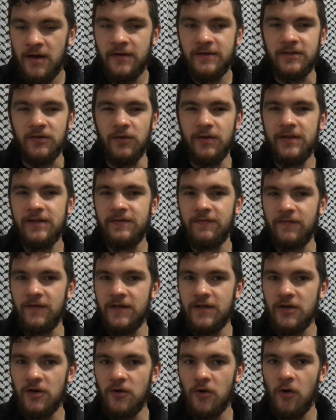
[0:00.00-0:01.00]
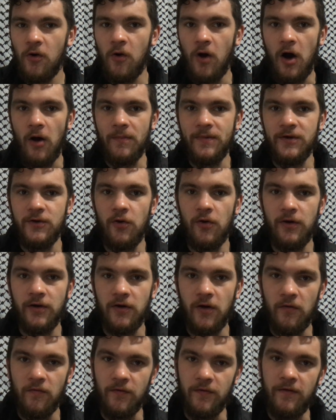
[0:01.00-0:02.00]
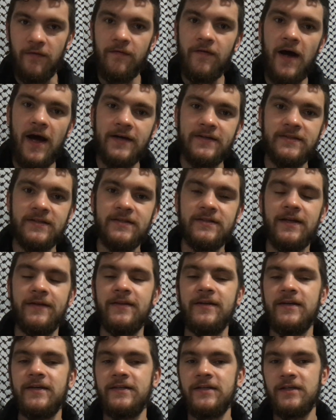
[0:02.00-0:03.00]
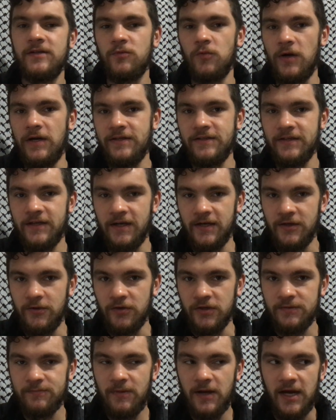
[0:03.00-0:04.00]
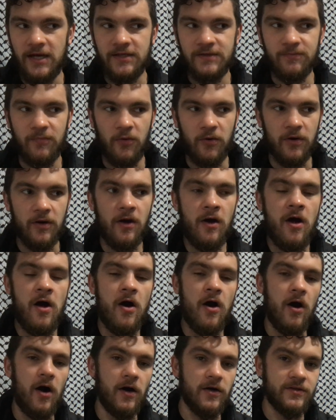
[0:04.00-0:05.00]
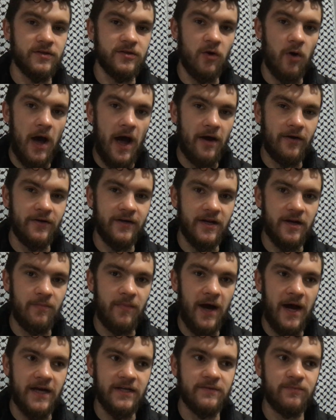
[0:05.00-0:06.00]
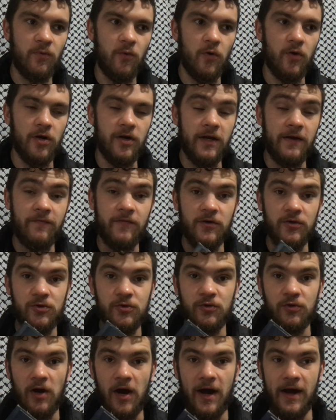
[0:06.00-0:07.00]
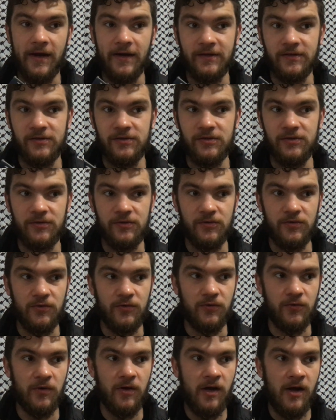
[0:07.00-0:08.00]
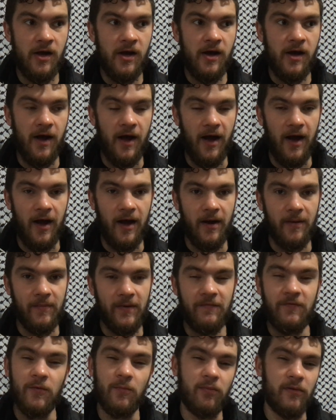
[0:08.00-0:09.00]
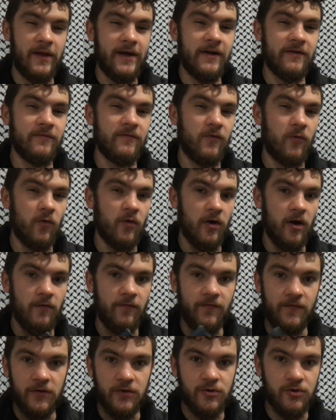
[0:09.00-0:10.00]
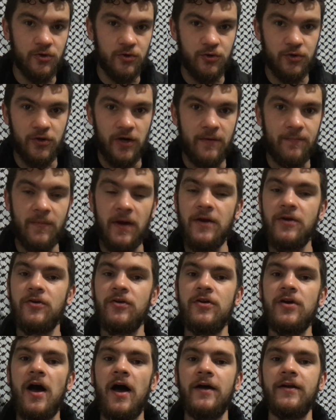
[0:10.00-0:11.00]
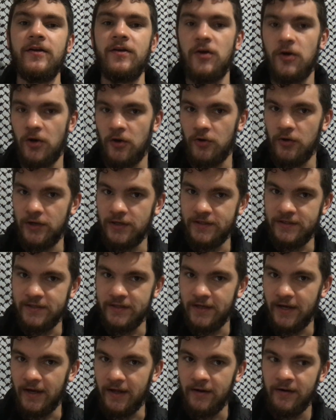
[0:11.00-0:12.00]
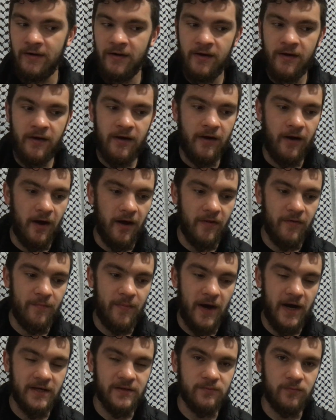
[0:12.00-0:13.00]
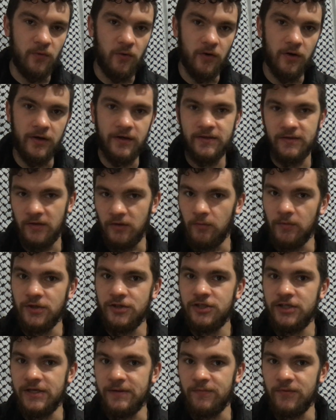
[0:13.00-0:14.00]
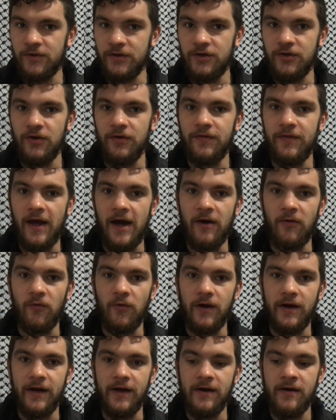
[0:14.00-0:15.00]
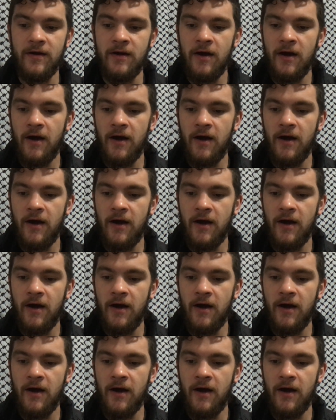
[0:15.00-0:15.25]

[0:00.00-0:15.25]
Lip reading: So in this video, I'll be going over the fastest and the easiest ways to get a US passport. Also, how to get a passport if you're trying to, if you're planning for a future trip and you're not in a hurry to get the passport. It's a little bit cheaper to do it that way.